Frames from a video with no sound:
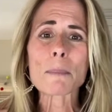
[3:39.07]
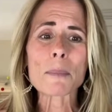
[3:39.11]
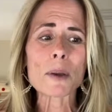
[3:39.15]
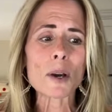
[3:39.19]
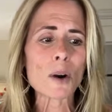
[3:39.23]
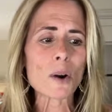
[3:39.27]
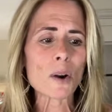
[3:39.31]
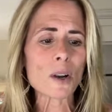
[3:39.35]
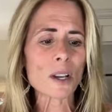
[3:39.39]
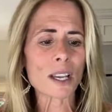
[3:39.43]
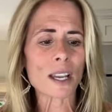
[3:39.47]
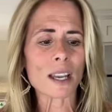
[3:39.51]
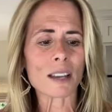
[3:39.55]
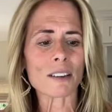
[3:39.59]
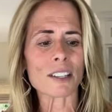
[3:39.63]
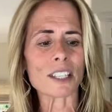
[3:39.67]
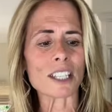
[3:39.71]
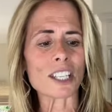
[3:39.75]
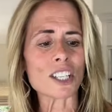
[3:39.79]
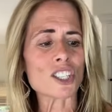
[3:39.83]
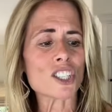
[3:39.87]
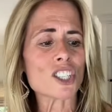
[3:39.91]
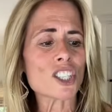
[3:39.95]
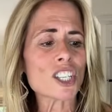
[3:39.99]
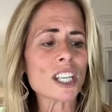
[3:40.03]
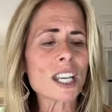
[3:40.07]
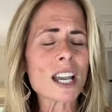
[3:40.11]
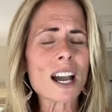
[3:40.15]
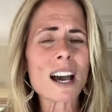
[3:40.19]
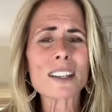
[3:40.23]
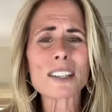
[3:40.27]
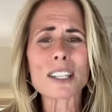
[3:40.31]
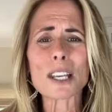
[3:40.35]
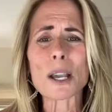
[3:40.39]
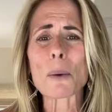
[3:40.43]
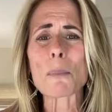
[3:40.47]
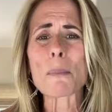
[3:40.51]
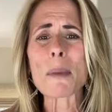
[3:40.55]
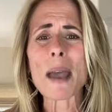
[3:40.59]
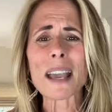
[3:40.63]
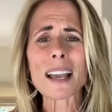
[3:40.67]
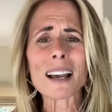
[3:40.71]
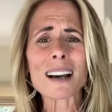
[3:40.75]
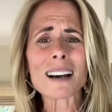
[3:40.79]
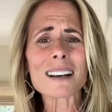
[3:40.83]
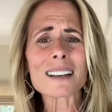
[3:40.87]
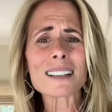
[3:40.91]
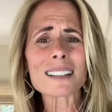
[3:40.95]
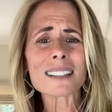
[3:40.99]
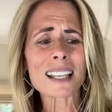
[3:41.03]
milk and the chia, the
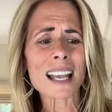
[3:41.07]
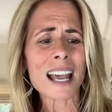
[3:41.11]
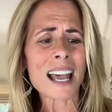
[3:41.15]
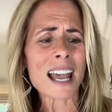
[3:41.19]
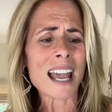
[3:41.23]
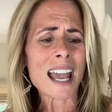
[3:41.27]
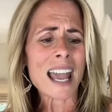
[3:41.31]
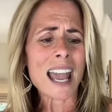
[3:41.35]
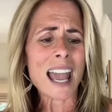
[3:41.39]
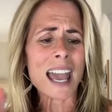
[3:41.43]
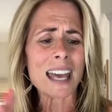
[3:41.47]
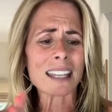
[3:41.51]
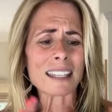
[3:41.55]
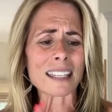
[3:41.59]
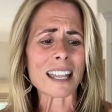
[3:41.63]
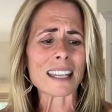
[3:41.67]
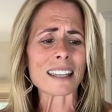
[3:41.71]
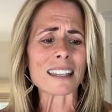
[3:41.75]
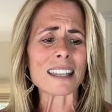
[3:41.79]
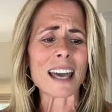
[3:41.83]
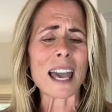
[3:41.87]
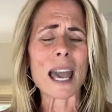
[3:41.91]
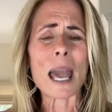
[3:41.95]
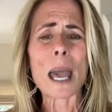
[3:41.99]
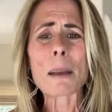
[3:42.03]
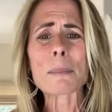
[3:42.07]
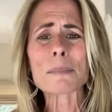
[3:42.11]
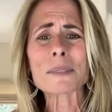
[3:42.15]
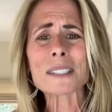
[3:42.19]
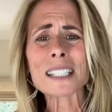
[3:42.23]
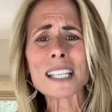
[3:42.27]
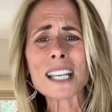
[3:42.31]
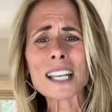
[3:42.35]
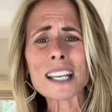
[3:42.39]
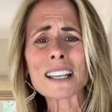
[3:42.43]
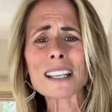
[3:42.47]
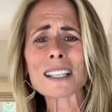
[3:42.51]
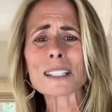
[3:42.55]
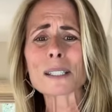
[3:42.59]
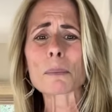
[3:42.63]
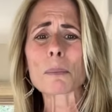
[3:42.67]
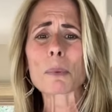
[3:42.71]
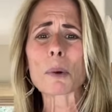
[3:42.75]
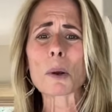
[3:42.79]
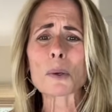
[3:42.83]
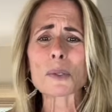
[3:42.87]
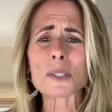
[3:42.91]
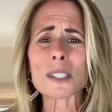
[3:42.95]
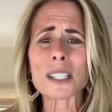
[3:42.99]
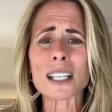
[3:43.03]
omegas, and then the hemp seed is a
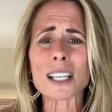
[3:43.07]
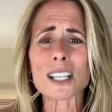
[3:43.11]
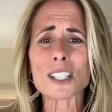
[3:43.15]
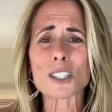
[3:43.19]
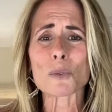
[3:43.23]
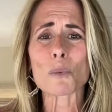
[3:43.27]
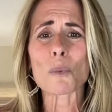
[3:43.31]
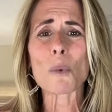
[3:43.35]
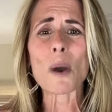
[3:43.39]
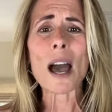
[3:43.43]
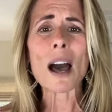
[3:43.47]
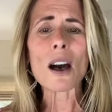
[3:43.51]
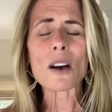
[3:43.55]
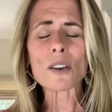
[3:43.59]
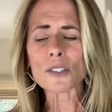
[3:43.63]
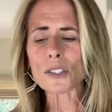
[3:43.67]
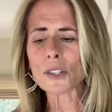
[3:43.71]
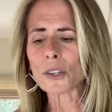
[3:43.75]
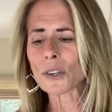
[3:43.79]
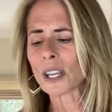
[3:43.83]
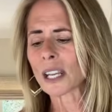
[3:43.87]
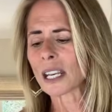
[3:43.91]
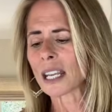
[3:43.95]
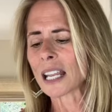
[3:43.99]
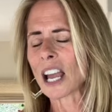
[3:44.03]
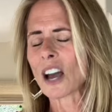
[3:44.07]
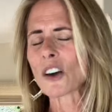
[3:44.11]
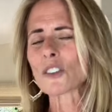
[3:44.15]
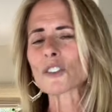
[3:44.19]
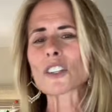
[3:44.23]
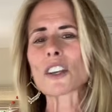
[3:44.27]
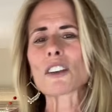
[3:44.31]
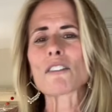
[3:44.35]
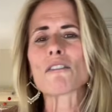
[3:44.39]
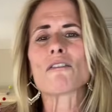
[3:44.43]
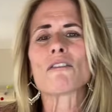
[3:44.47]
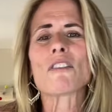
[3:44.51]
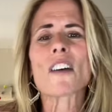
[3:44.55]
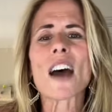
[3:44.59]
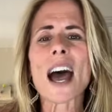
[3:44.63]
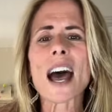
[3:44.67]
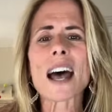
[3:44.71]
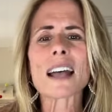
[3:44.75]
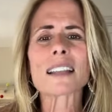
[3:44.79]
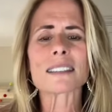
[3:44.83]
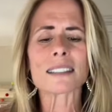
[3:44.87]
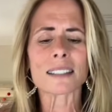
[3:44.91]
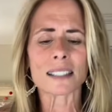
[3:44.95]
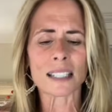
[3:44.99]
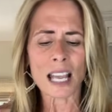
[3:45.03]
protein as well. So you're getting healthy
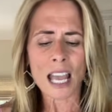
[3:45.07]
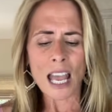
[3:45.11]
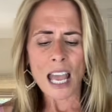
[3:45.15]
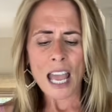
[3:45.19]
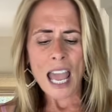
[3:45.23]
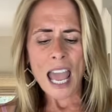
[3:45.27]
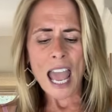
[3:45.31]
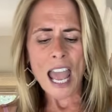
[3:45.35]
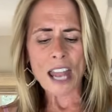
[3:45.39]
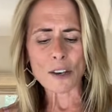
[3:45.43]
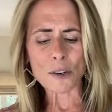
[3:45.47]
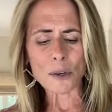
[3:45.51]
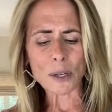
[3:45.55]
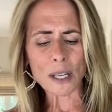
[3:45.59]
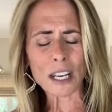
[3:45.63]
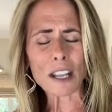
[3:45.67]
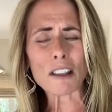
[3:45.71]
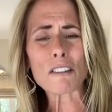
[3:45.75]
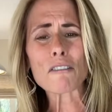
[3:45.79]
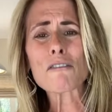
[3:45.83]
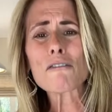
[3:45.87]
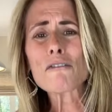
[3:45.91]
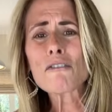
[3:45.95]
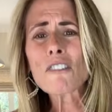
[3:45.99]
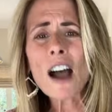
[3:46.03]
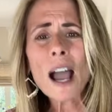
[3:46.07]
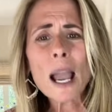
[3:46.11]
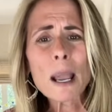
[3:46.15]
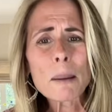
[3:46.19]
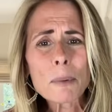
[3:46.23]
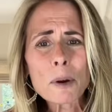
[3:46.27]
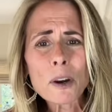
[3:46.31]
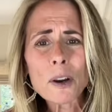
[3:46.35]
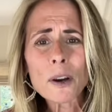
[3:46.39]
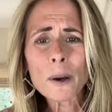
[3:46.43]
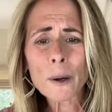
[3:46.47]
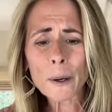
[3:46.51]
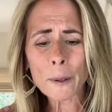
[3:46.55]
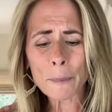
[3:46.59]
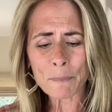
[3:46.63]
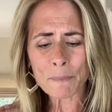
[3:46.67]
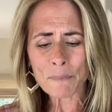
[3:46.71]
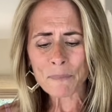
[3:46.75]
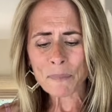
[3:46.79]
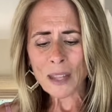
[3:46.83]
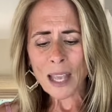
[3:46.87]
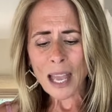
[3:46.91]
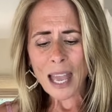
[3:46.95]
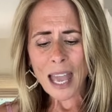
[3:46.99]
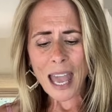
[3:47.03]
fats, and you're getting fiber,
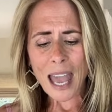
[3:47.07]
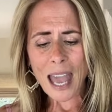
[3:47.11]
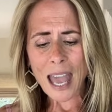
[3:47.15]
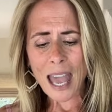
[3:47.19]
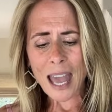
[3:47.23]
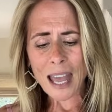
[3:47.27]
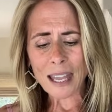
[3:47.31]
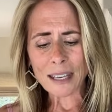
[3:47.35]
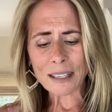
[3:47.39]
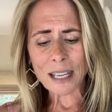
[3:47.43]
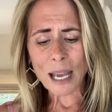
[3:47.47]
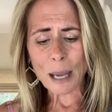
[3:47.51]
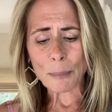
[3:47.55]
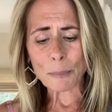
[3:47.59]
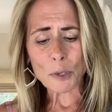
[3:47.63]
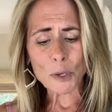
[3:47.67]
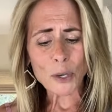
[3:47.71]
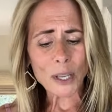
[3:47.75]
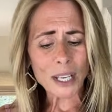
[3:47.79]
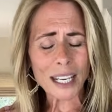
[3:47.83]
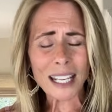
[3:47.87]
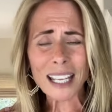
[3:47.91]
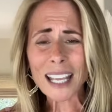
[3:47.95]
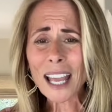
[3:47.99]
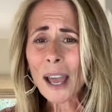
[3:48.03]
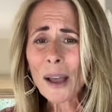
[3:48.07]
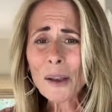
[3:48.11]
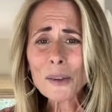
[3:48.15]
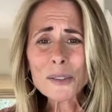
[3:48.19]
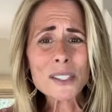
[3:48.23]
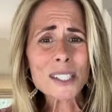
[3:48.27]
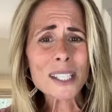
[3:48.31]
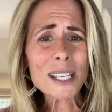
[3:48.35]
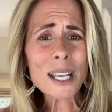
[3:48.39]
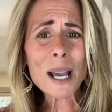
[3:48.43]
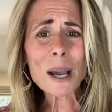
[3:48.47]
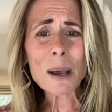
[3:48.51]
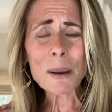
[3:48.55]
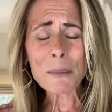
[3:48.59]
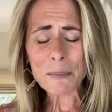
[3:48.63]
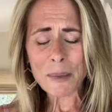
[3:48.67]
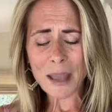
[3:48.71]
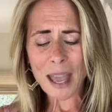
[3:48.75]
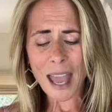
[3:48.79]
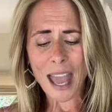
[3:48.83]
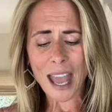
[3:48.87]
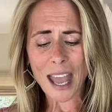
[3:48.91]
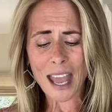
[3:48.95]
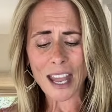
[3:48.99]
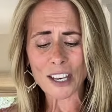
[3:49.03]
and you're getting calcium,
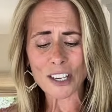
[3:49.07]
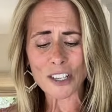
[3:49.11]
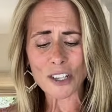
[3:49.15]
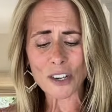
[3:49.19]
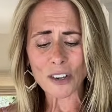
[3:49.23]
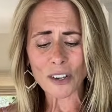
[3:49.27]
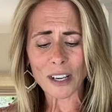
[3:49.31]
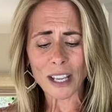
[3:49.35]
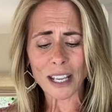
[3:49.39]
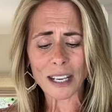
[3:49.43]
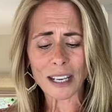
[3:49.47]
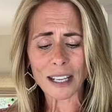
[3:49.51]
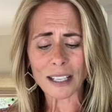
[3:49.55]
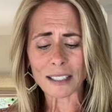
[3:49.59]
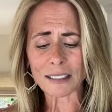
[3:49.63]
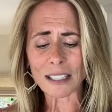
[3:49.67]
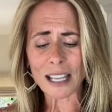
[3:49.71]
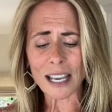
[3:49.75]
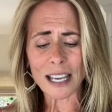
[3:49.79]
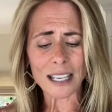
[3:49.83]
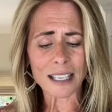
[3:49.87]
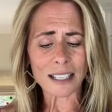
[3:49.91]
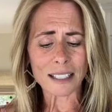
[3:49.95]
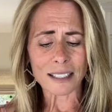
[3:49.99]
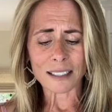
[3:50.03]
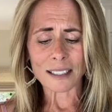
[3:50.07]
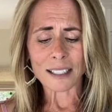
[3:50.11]
and you're getting like